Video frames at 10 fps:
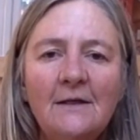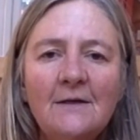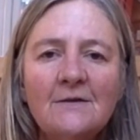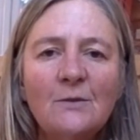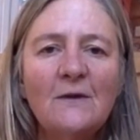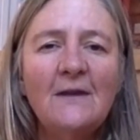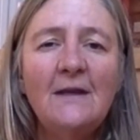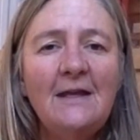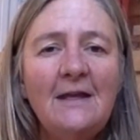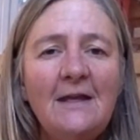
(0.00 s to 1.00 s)
So
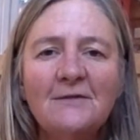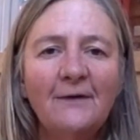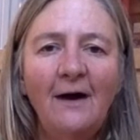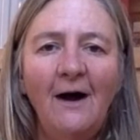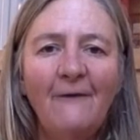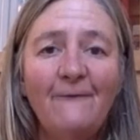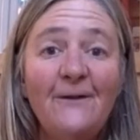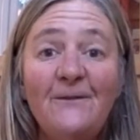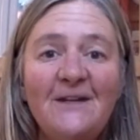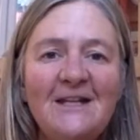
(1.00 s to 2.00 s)
within each of our
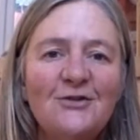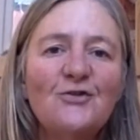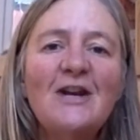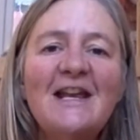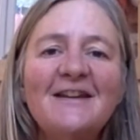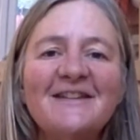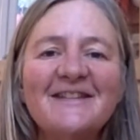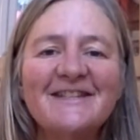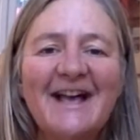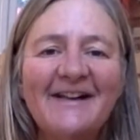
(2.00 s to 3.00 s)
50 trillion
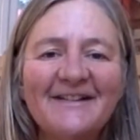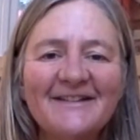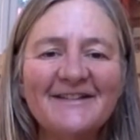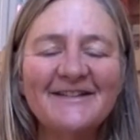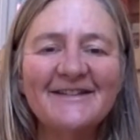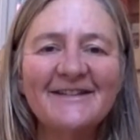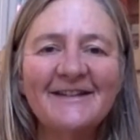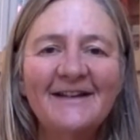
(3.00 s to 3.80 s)
cells,